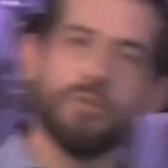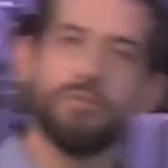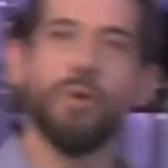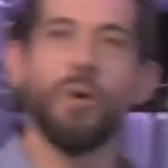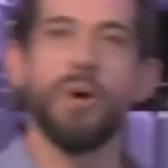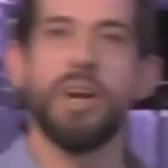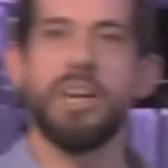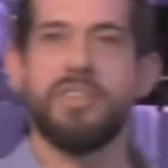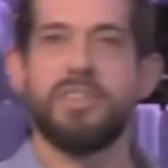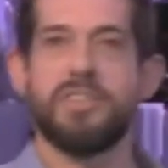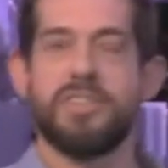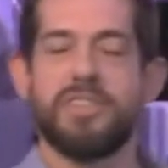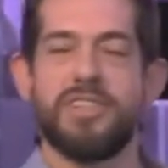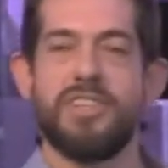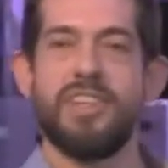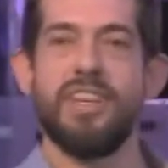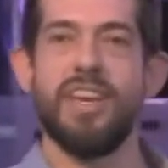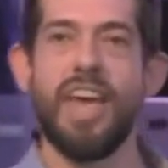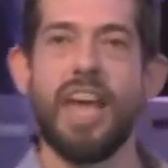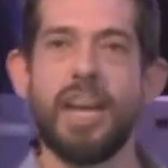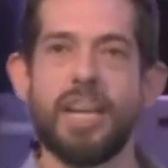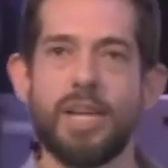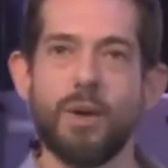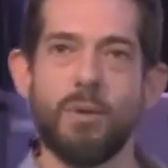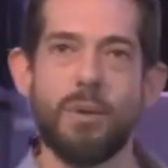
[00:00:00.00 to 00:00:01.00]
voice
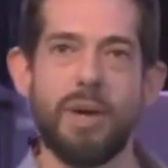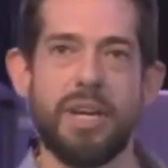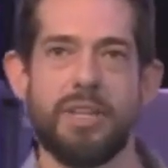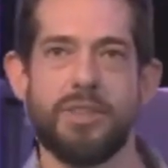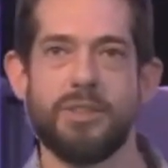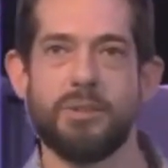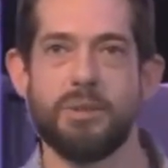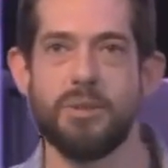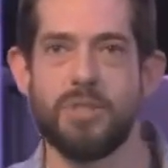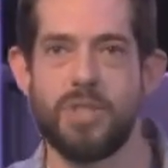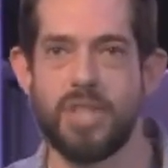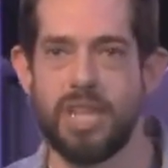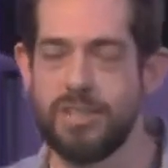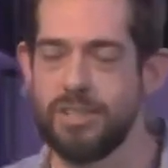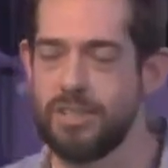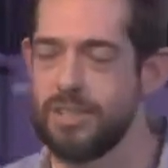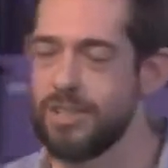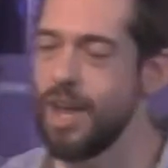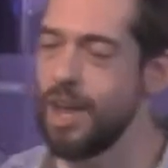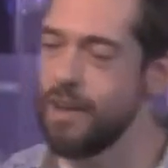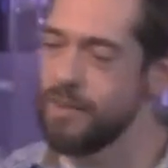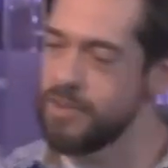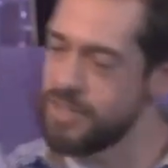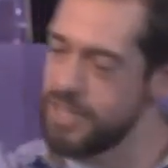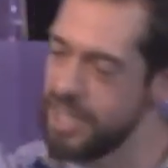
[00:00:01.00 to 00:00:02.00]
echoing through Jesus.
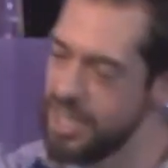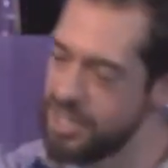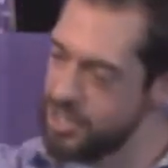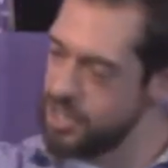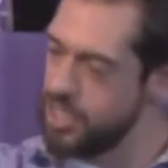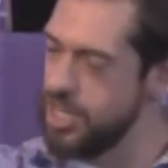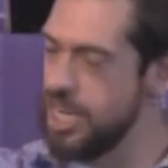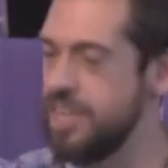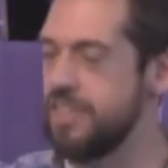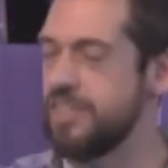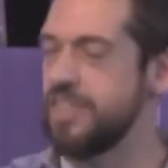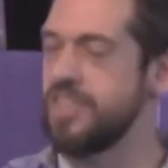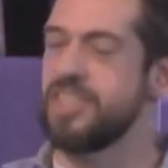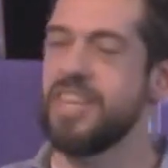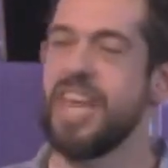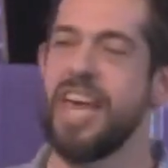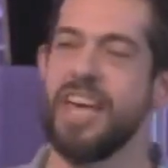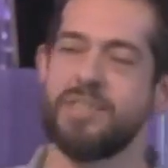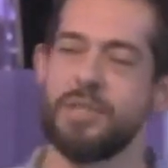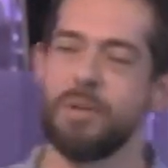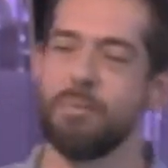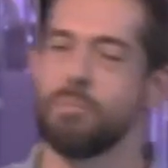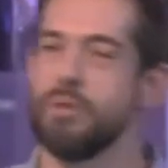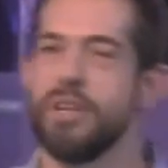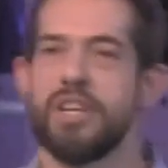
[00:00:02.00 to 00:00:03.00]
All of a sudden, Jesus
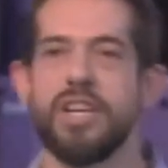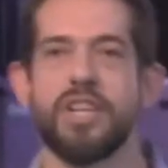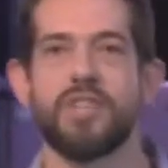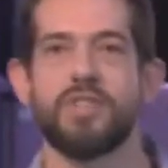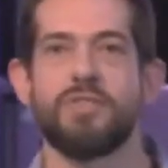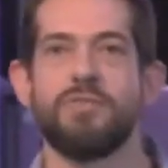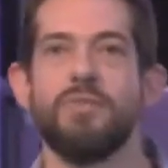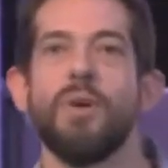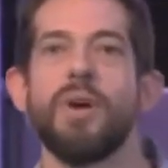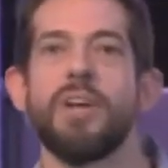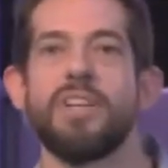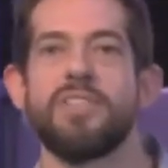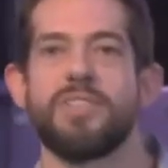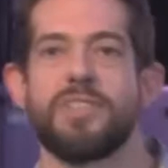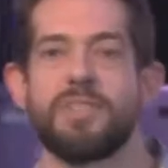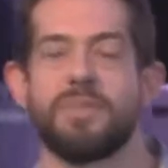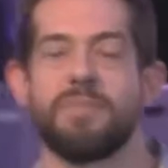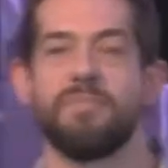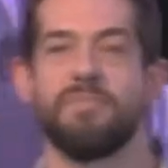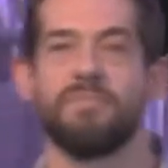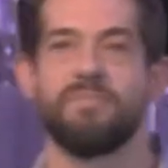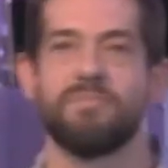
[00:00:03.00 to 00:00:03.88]
has a British voice.